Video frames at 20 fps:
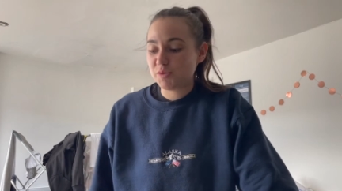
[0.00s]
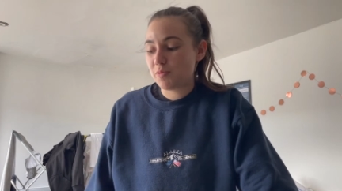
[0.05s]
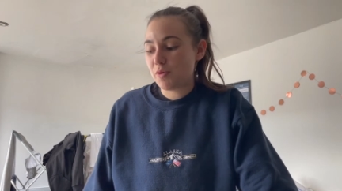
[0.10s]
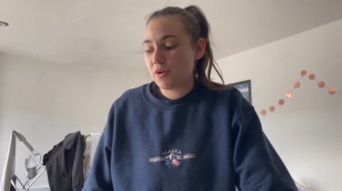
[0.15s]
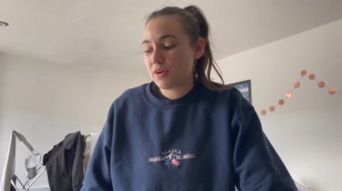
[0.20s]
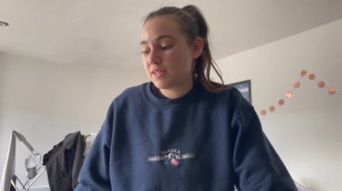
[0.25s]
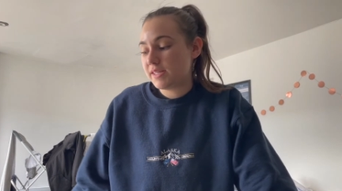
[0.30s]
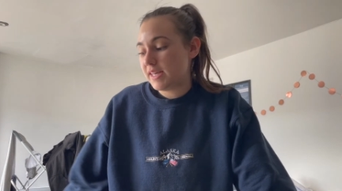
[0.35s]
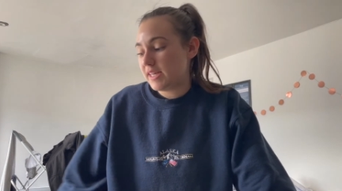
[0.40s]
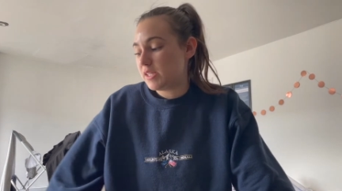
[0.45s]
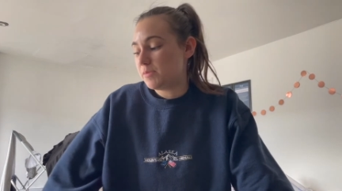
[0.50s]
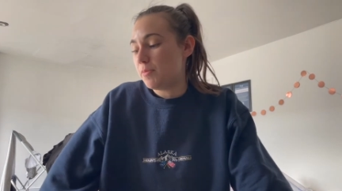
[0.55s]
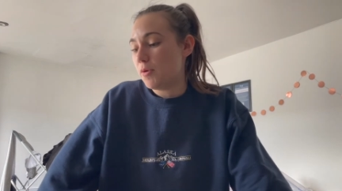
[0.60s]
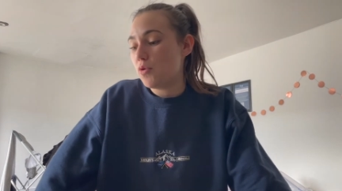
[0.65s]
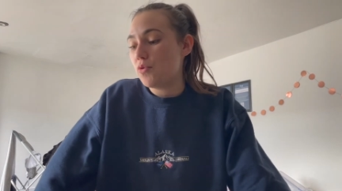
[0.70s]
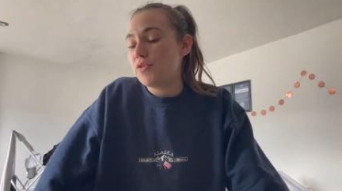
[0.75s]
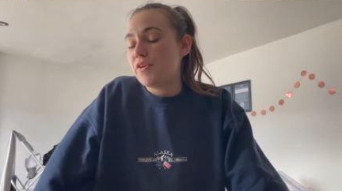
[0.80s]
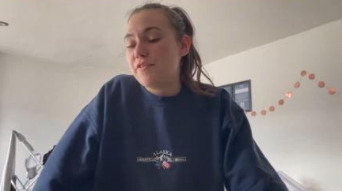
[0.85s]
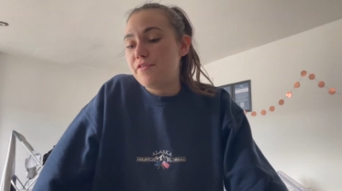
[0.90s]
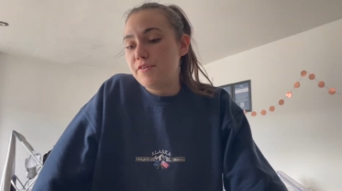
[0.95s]
boxes. But
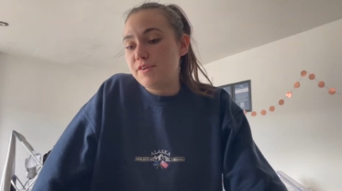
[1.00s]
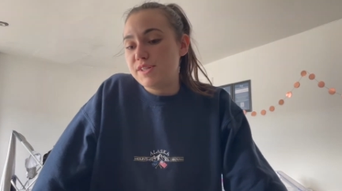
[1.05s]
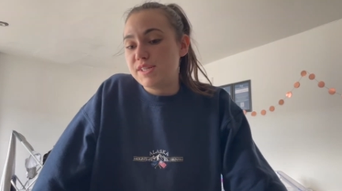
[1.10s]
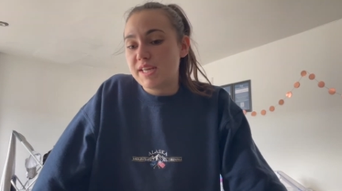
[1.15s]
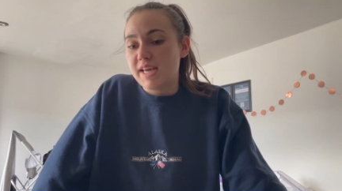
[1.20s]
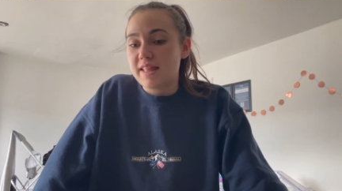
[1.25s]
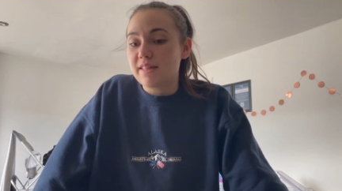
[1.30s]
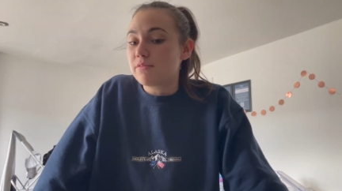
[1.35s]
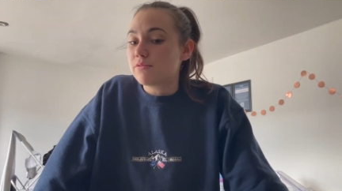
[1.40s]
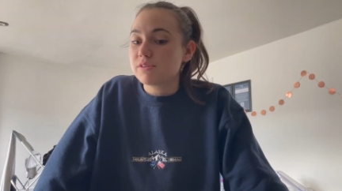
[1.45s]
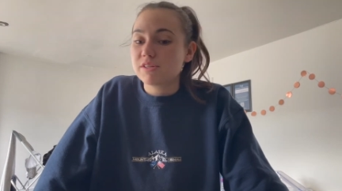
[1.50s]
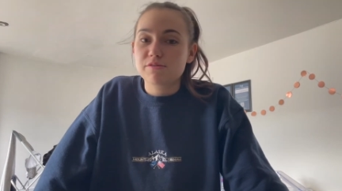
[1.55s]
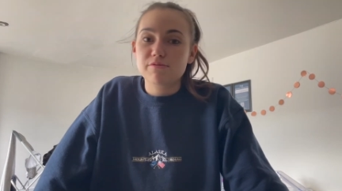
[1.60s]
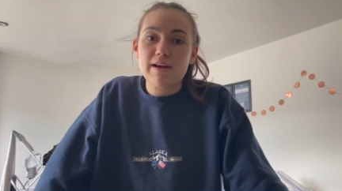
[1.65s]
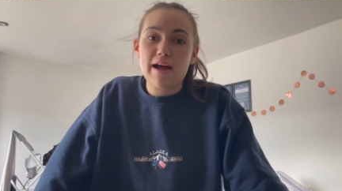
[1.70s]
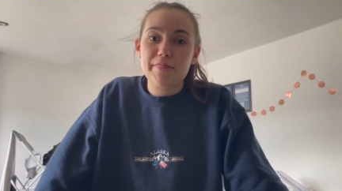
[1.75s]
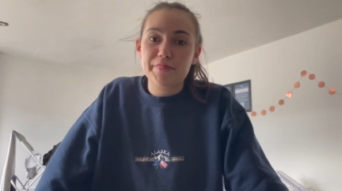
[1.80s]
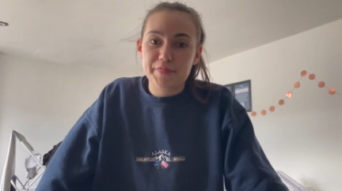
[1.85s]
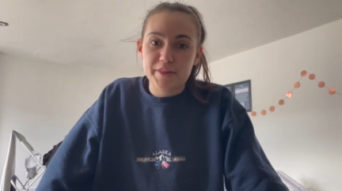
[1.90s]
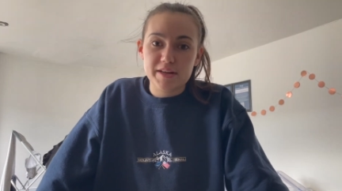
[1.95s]
all the food together was
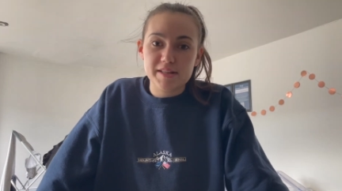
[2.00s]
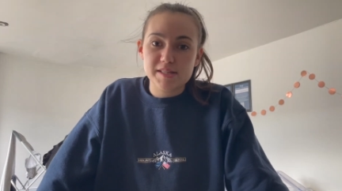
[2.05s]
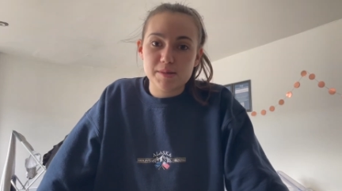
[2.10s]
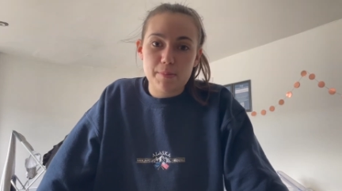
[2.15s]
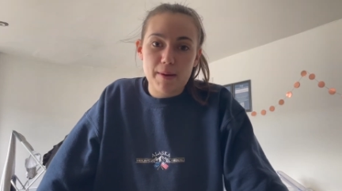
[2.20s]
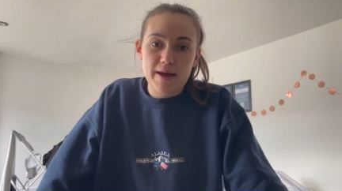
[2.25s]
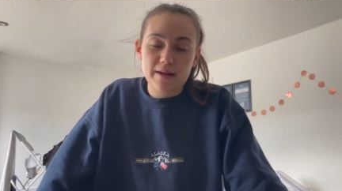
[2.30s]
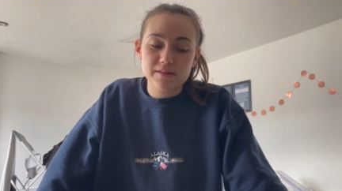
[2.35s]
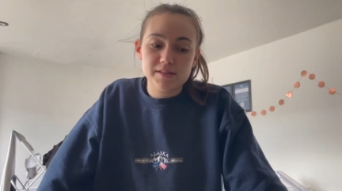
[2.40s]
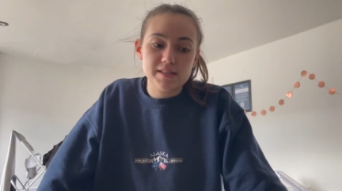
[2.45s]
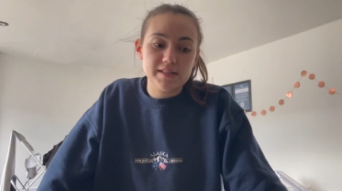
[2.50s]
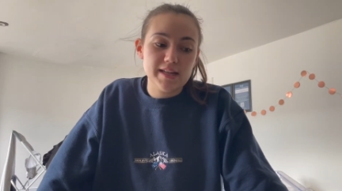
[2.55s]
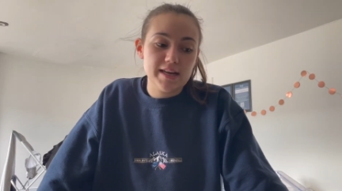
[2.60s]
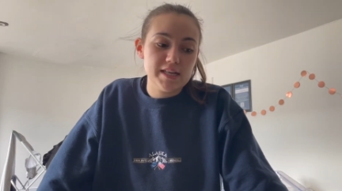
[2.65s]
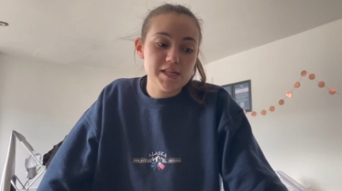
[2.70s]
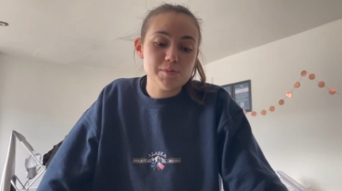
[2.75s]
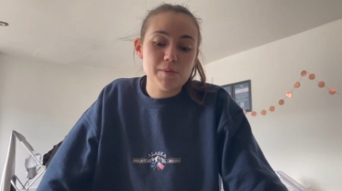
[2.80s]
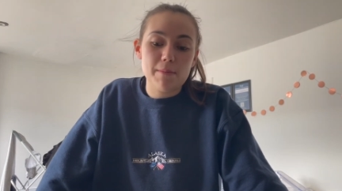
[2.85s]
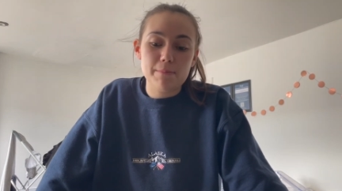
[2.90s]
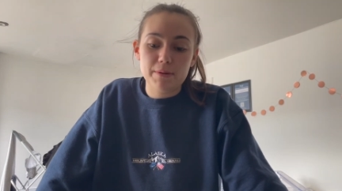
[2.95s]
around £30 and
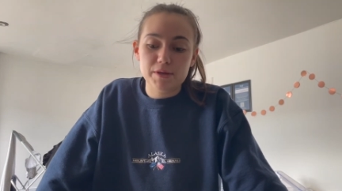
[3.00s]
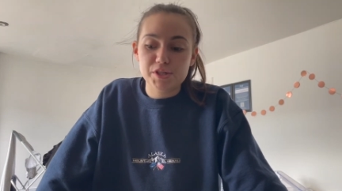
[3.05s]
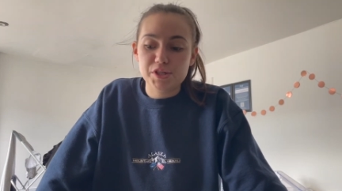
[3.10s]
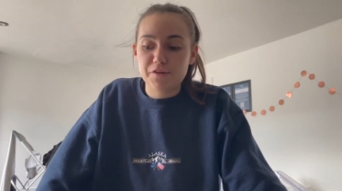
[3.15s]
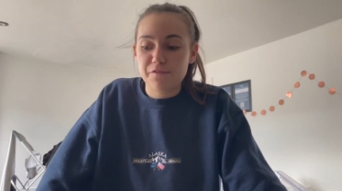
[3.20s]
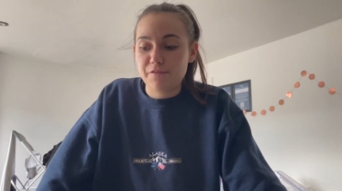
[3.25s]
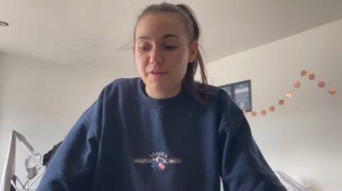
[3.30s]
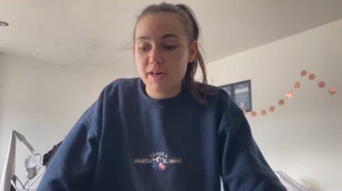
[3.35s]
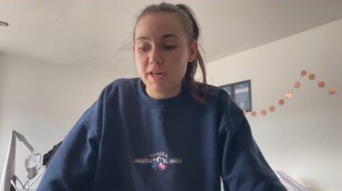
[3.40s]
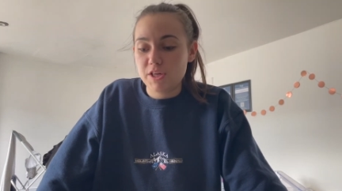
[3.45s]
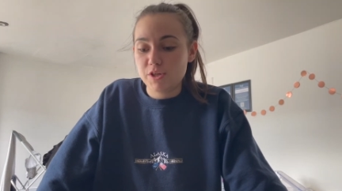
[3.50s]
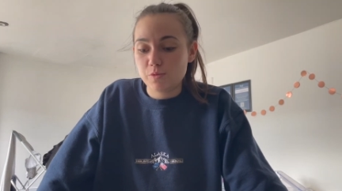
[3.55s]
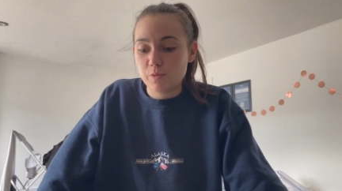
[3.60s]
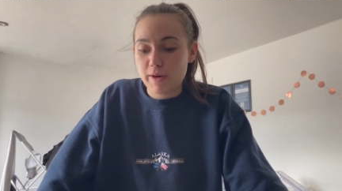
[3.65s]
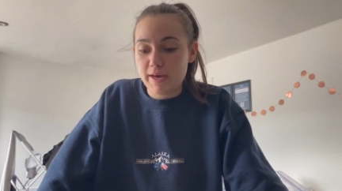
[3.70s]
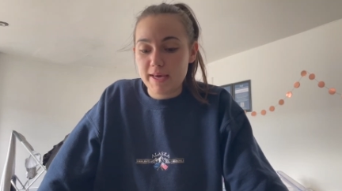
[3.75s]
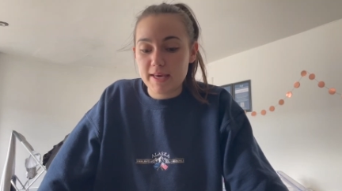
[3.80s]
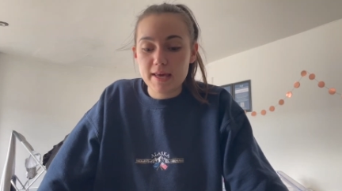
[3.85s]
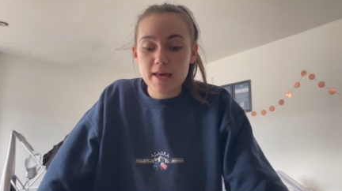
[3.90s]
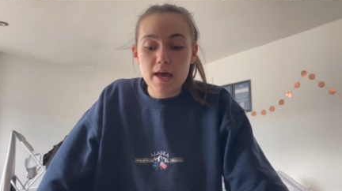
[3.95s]
that is my budget for each
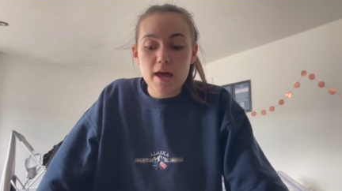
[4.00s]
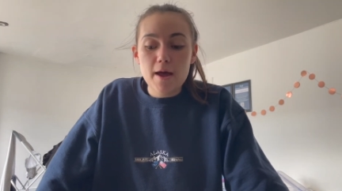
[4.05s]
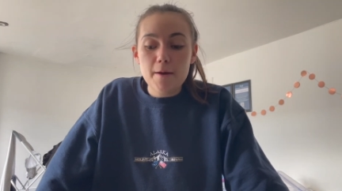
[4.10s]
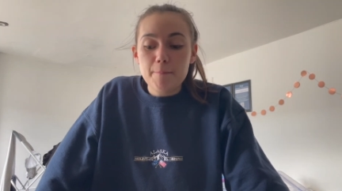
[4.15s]
week.